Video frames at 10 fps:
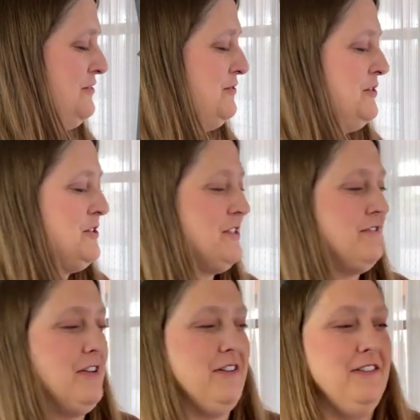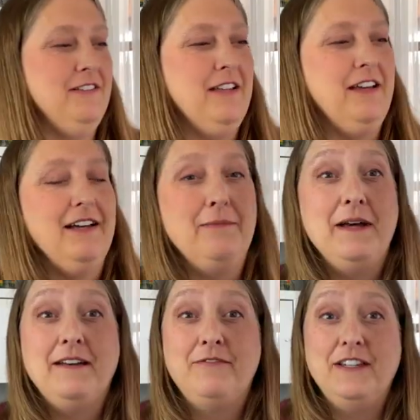first of all,
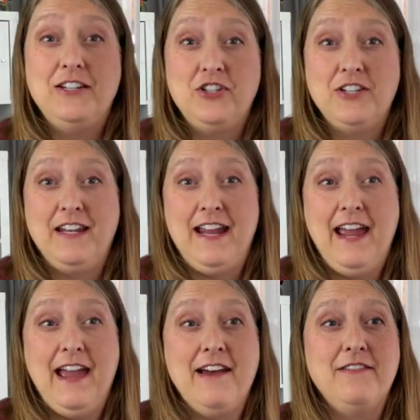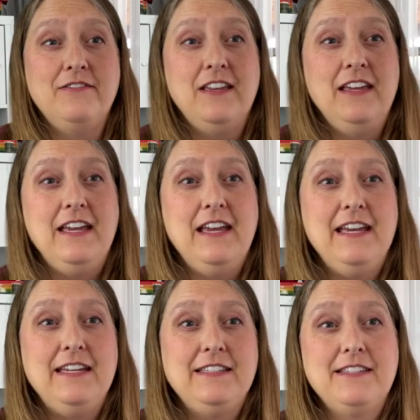a finish that I have.
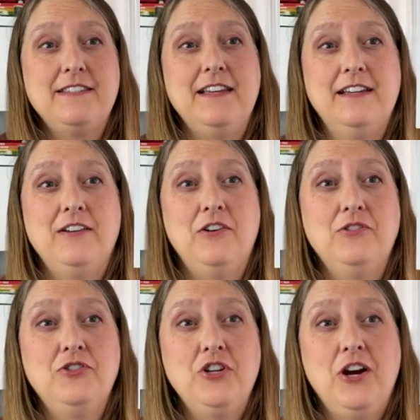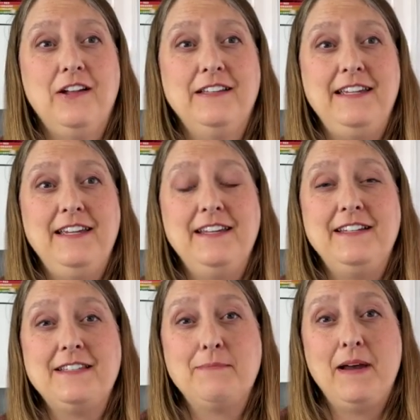It's called Jolly, and
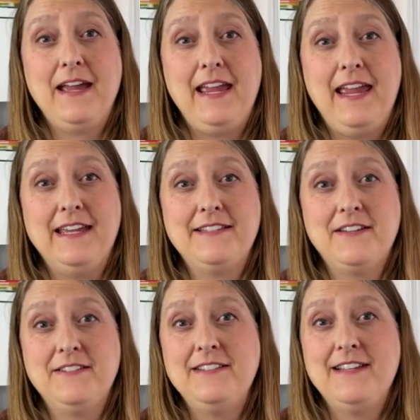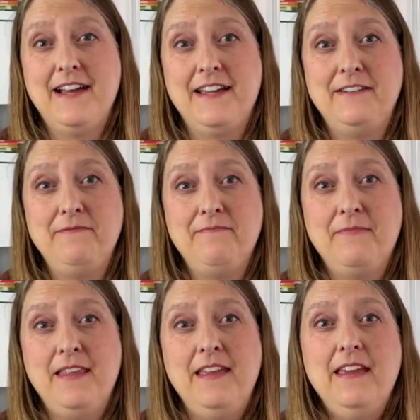it's by Hands On Design.
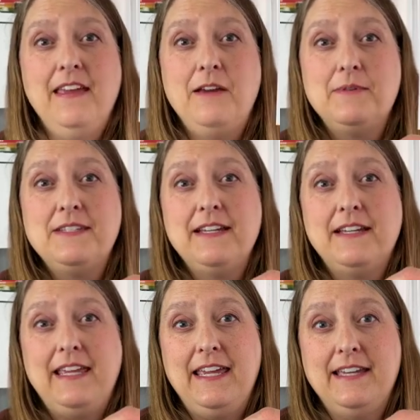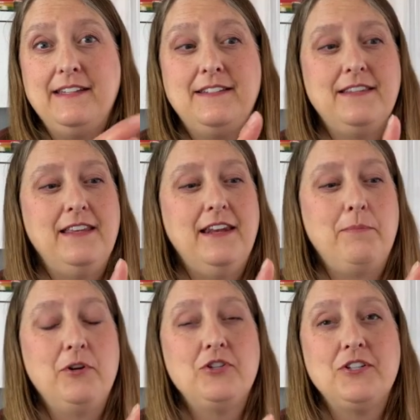It was a kit that I
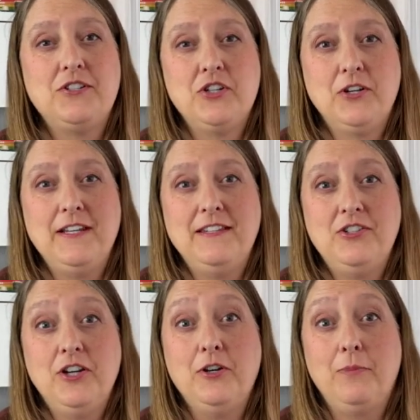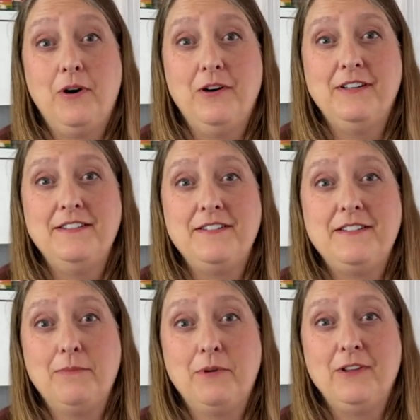purchased during the Jingle Ball in
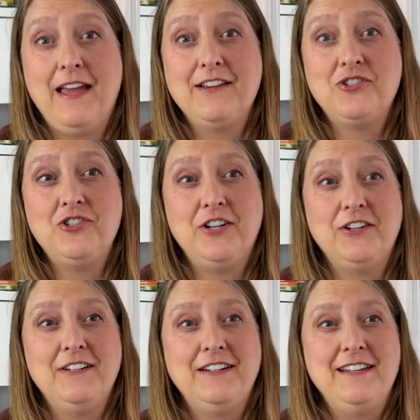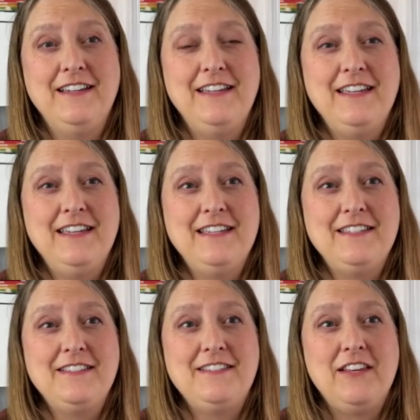December last year.
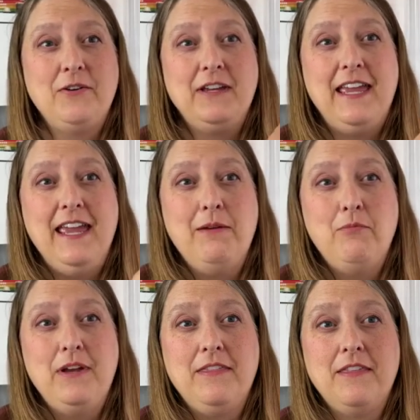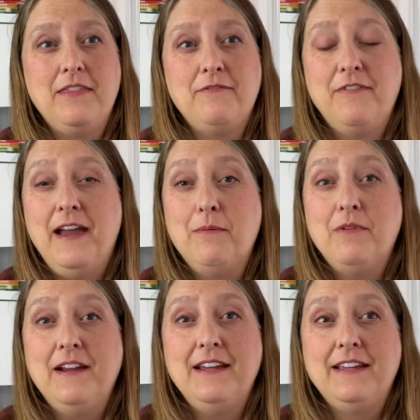So it came with the
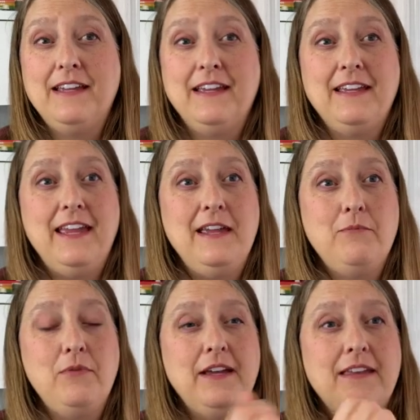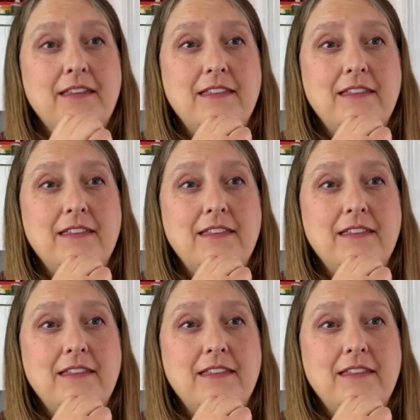fabric, it came with